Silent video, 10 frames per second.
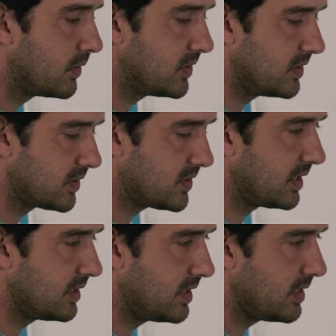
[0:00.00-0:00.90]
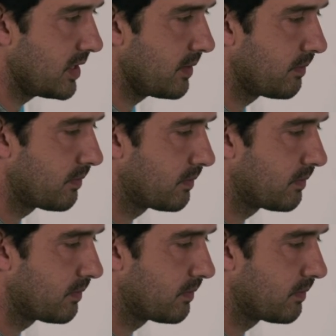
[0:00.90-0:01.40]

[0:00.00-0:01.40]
using this technique here.